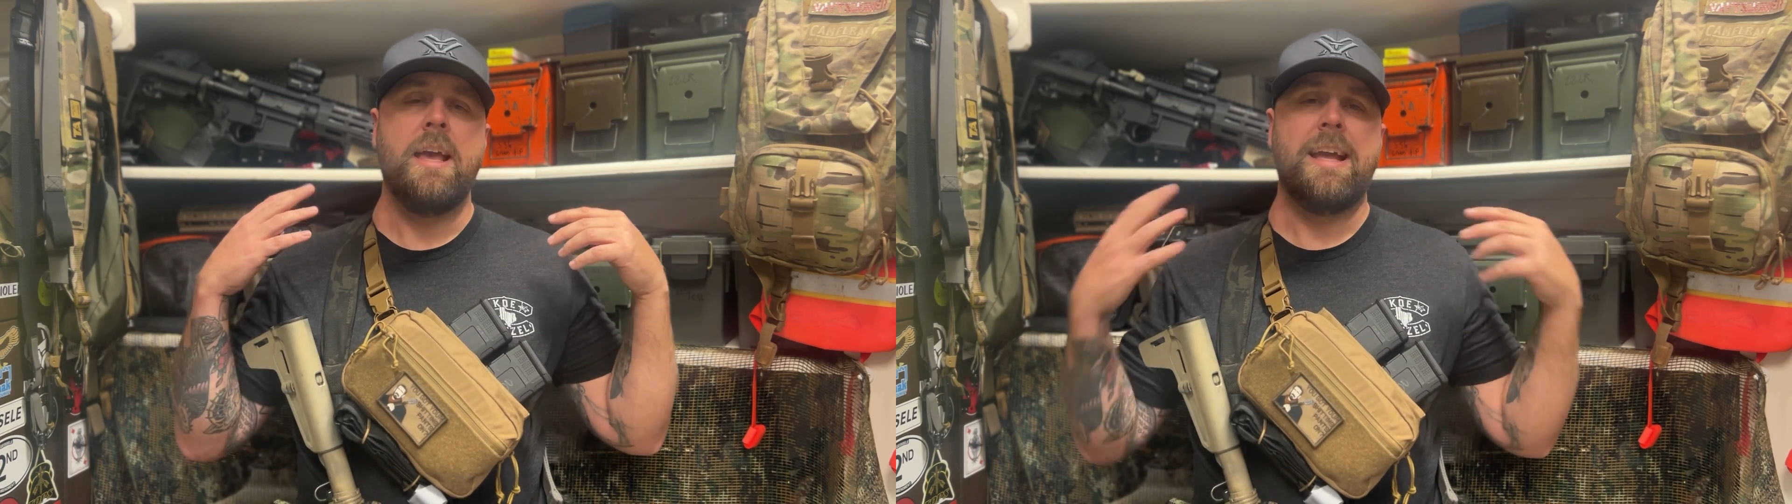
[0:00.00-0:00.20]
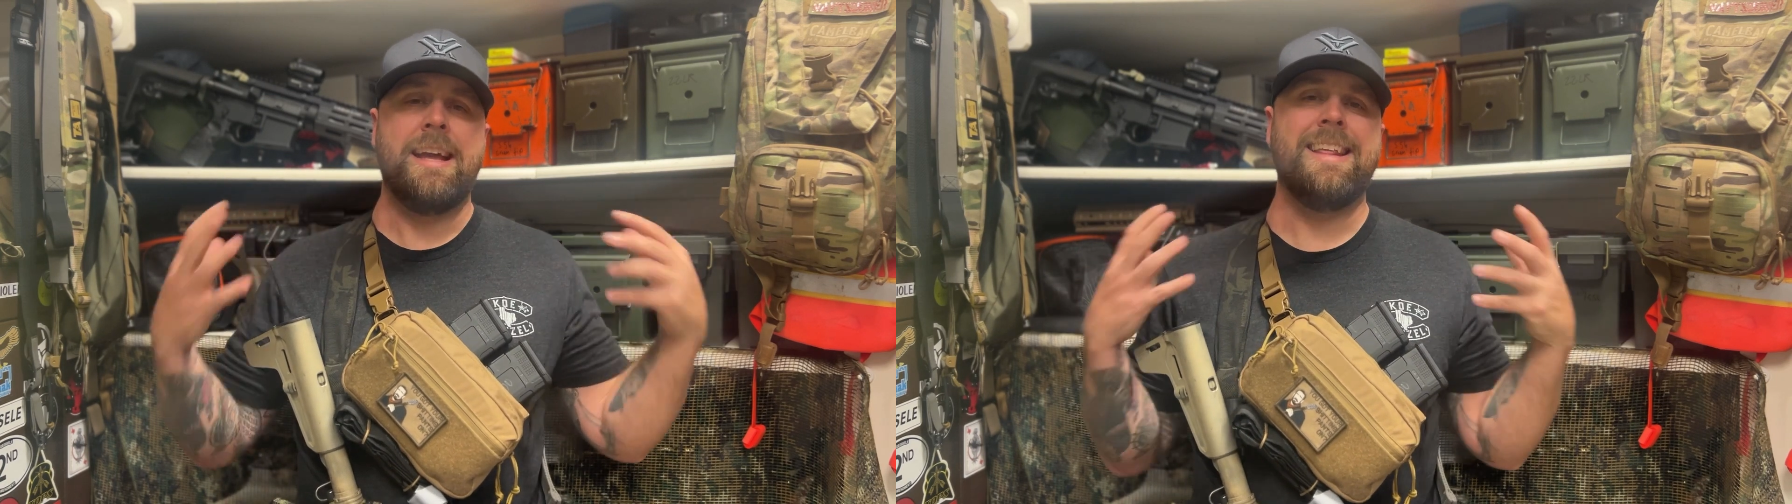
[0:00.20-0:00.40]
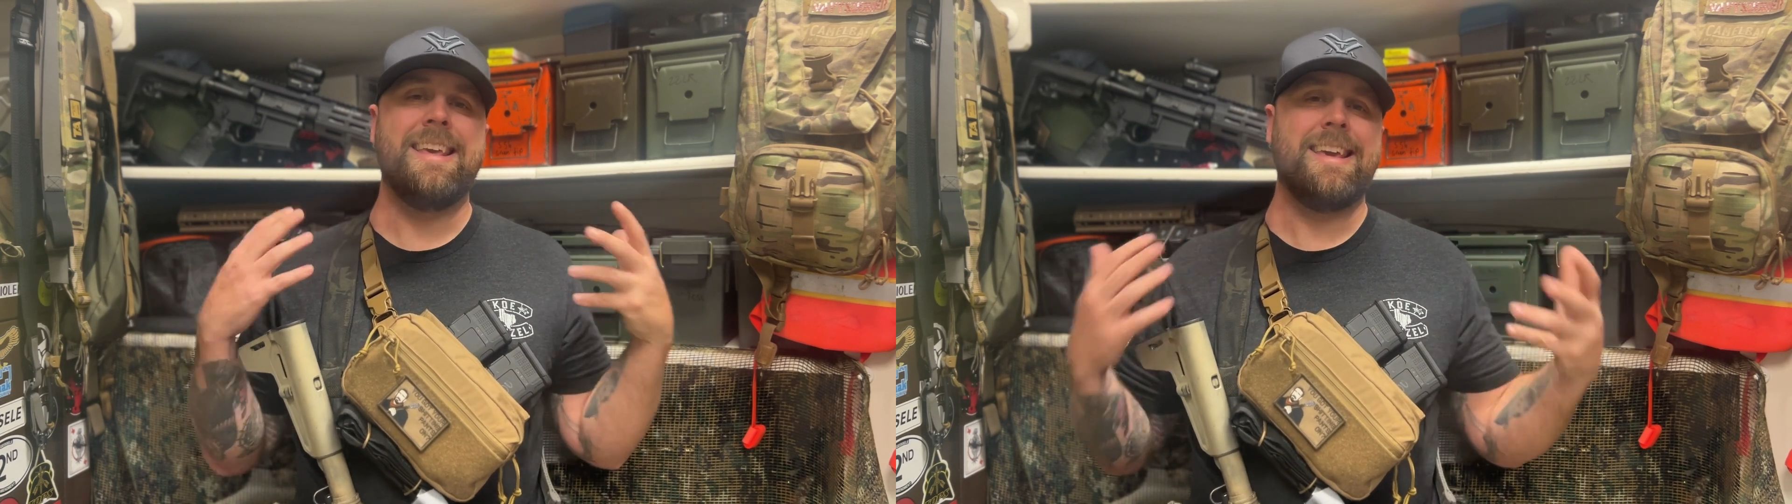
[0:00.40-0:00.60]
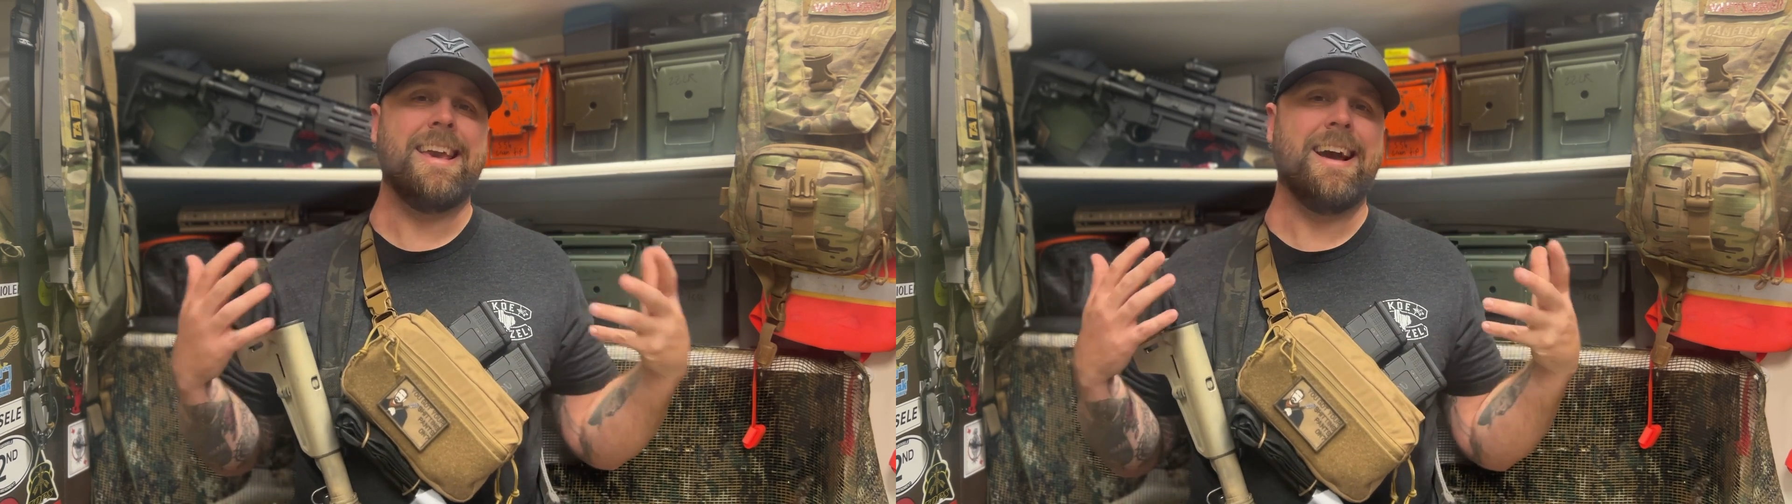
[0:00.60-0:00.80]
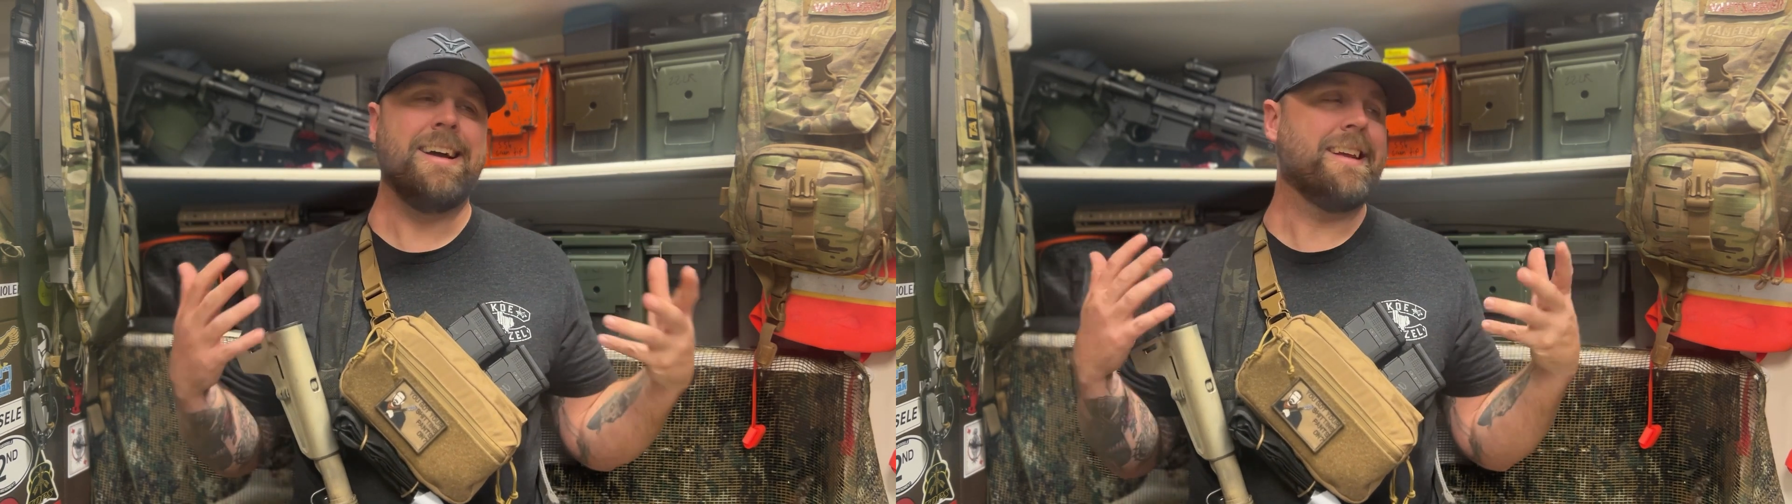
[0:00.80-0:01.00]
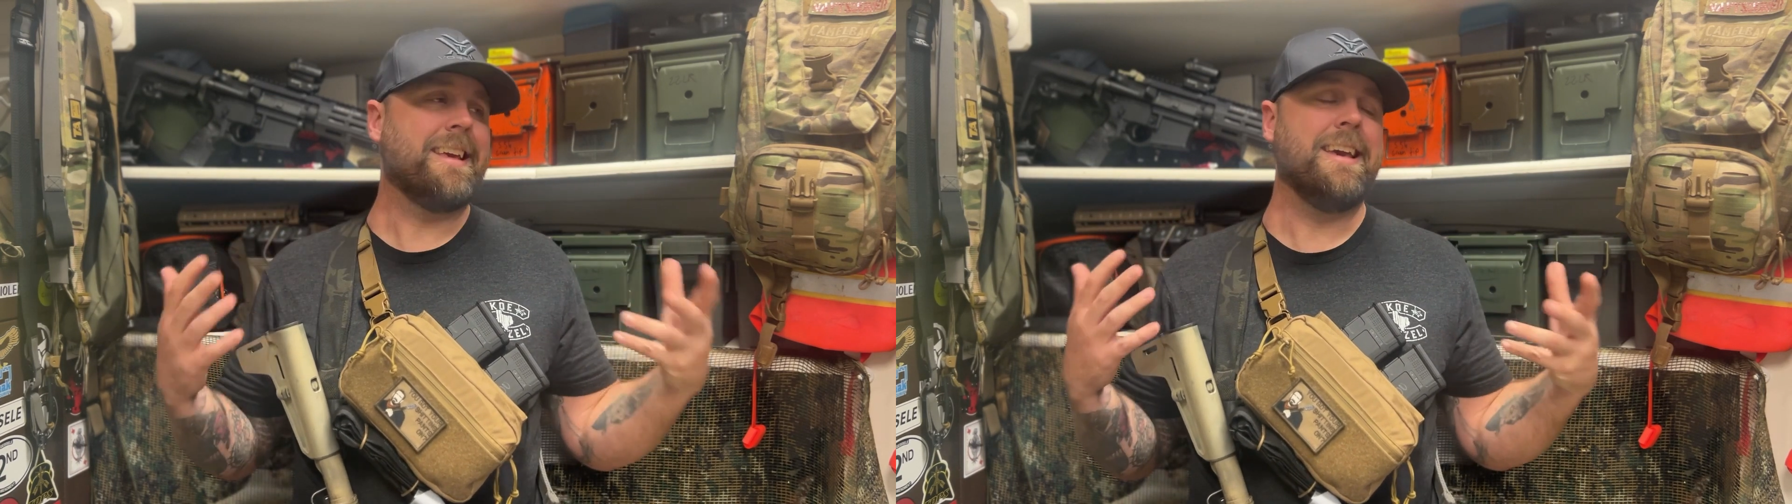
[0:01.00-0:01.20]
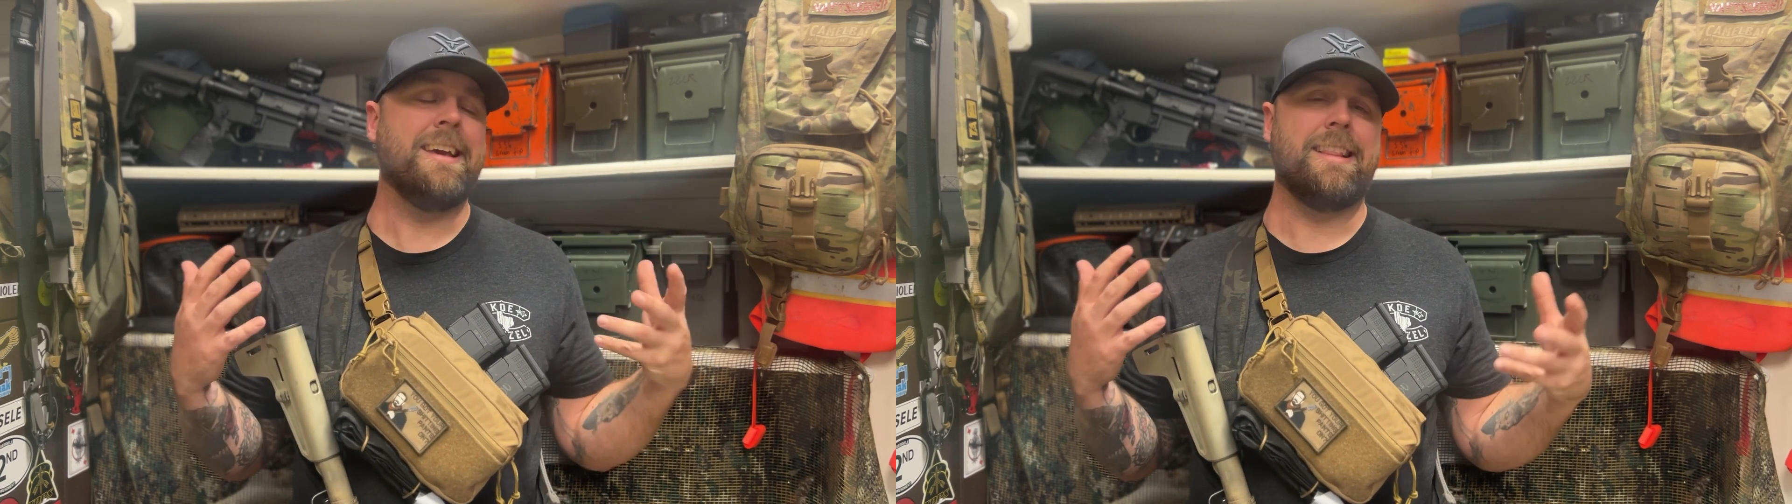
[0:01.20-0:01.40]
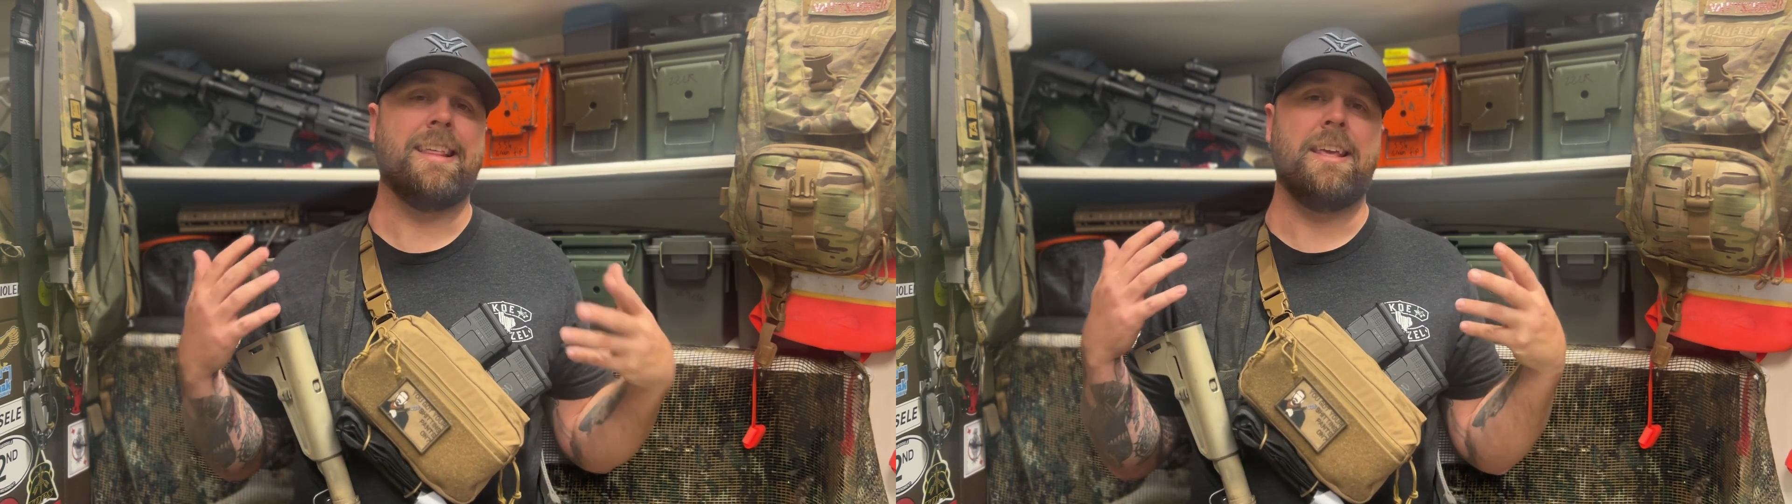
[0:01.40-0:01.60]
any kind of
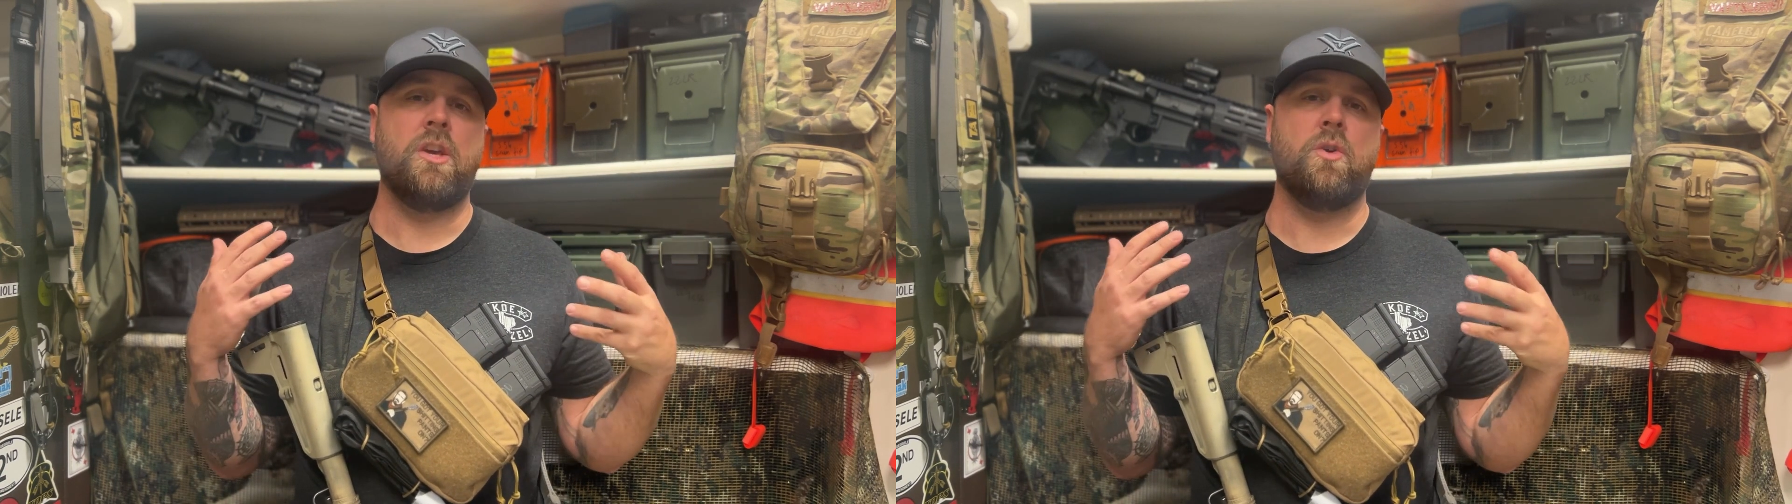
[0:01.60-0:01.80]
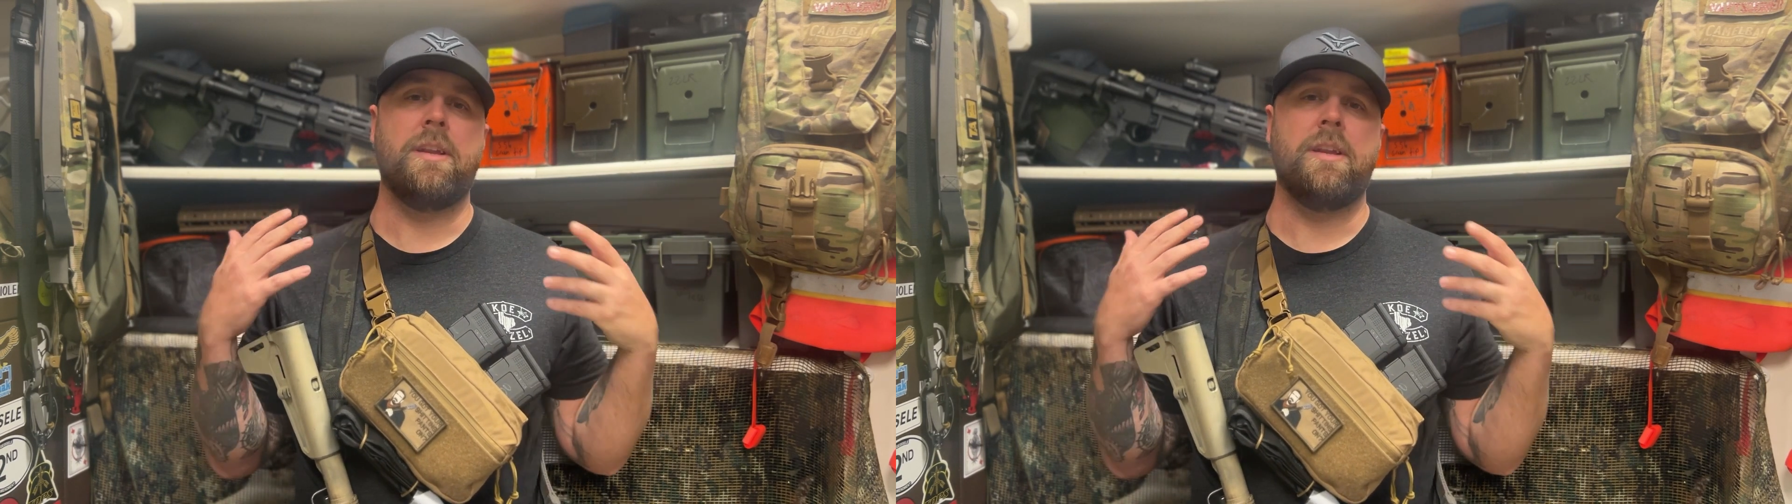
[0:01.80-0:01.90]
kit that you